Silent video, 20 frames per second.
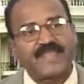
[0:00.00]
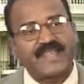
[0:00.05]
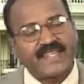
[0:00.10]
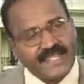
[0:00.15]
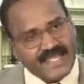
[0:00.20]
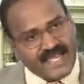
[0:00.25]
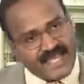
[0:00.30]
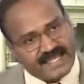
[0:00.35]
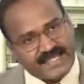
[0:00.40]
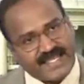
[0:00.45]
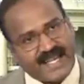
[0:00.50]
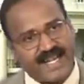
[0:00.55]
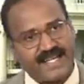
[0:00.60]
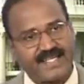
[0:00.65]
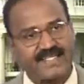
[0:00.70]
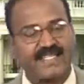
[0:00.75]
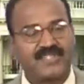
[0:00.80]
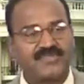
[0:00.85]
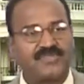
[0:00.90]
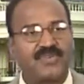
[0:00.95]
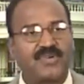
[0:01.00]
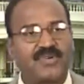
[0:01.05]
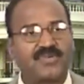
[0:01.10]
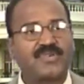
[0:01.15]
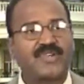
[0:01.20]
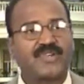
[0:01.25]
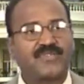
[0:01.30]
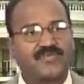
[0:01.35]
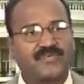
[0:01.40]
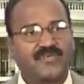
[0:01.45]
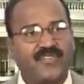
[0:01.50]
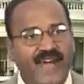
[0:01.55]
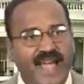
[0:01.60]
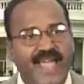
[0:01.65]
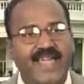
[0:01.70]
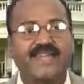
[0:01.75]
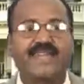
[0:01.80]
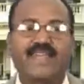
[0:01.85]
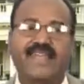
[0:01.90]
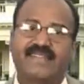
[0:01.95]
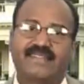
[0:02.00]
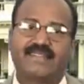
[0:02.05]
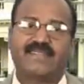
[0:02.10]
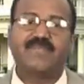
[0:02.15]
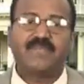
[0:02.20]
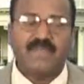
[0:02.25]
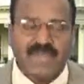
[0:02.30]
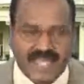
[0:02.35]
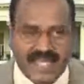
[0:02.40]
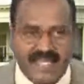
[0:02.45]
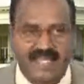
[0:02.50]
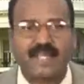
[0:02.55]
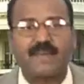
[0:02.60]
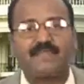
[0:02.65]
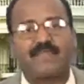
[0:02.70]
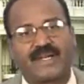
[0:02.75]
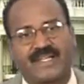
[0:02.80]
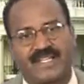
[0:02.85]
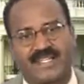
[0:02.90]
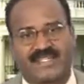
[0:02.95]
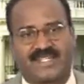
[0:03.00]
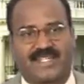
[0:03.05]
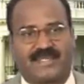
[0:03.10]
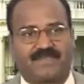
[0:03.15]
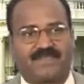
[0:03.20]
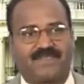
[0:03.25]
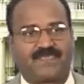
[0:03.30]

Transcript: Here the another 415 is mere repetition.